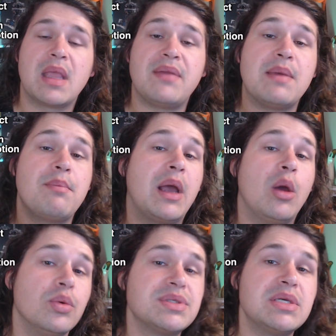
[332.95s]
And then by
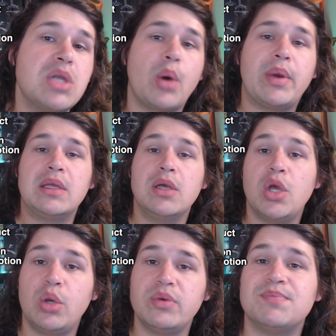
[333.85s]
also knowing
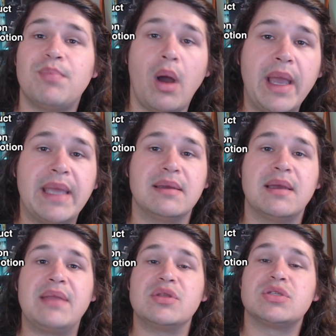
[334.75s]
who is buying
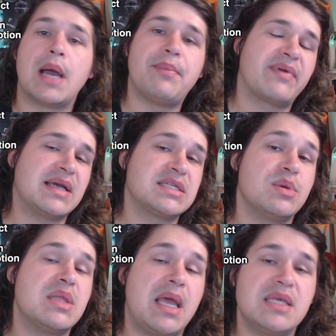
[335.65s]
and the type of
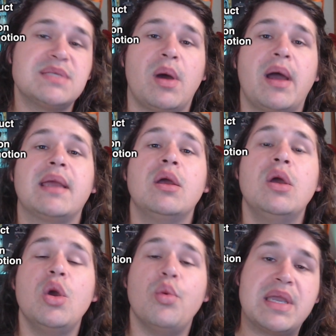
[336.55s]
customer that is buying,
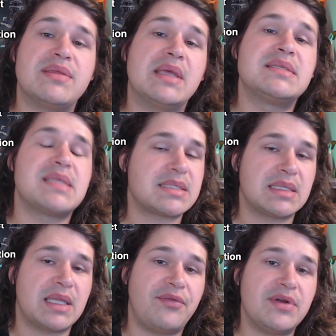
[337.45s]
we can then start to
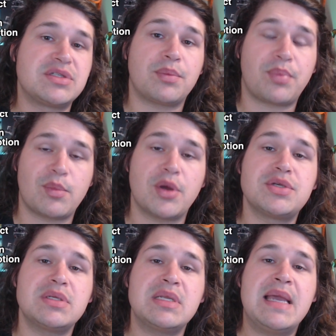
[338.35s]
leverage the
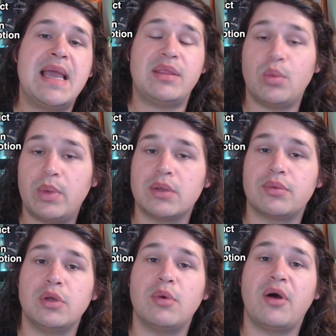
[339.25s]
promotion and the wiggle
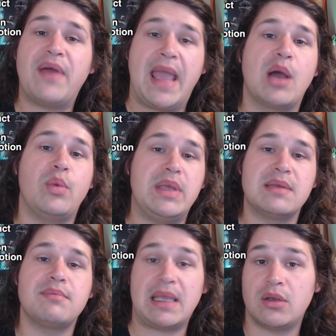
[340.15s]
room of how we
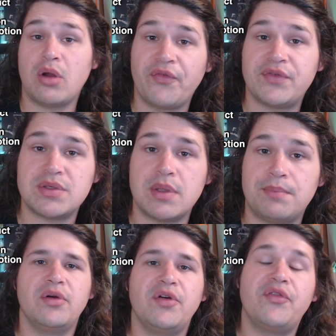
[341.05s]
can make an offer to them.
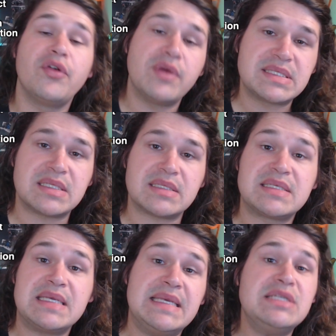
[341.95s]
For instance,
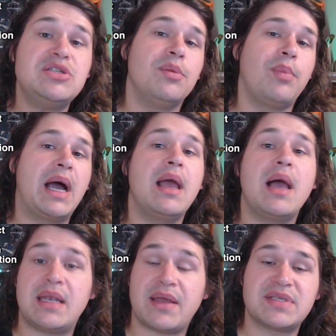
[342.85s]
is your buyer
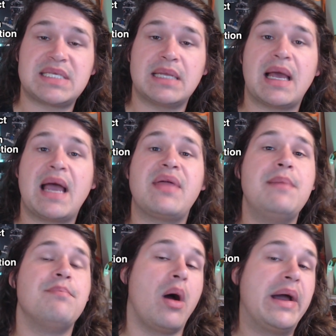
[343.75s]
another seller? Are they
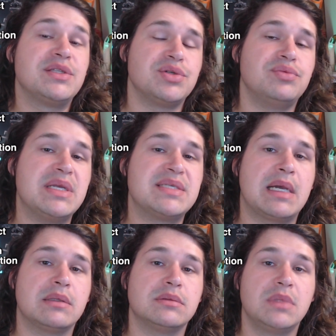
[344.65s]
buying to resell?